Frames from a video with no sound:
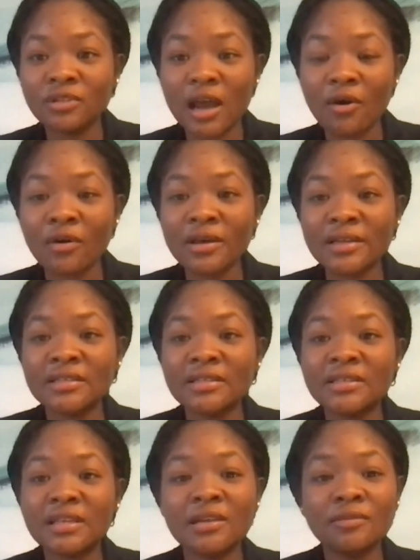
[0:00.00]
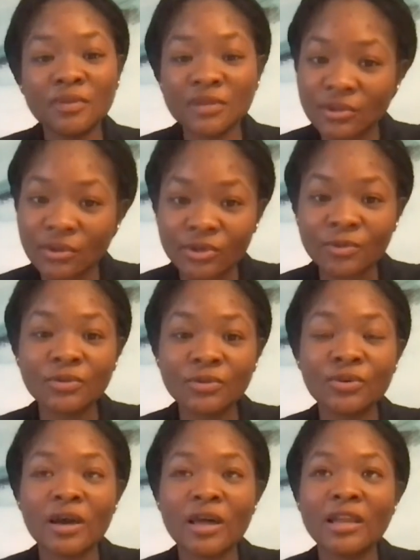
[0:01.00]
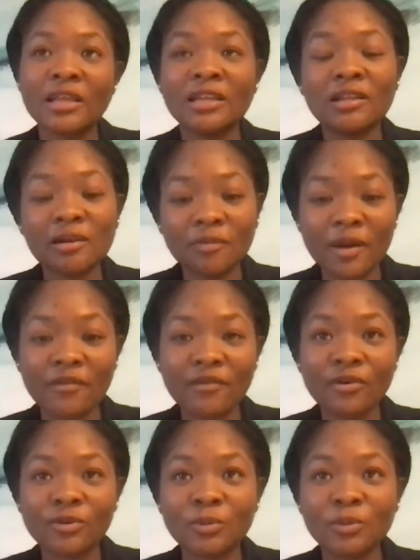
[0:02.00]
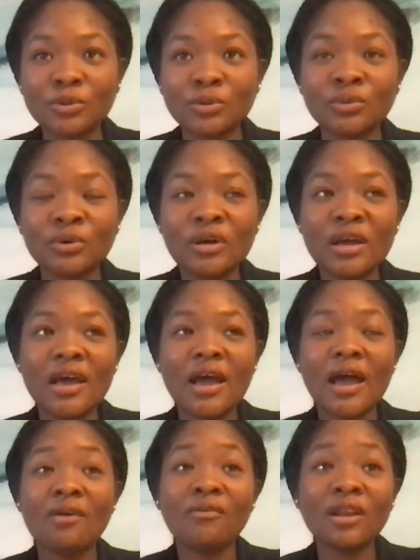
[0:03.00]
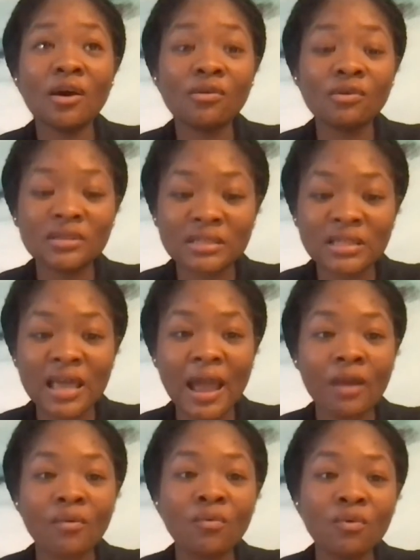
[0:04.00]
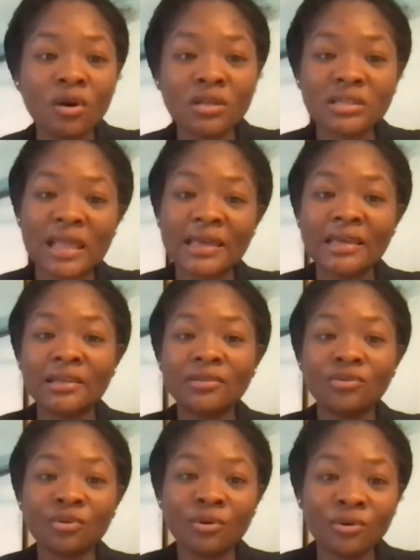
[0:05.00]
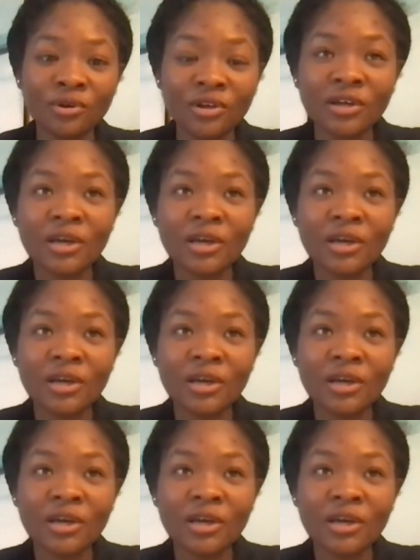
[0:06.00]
Towers, NMPC Hospital, and another private hospital. And when I was there, I worked like a dog.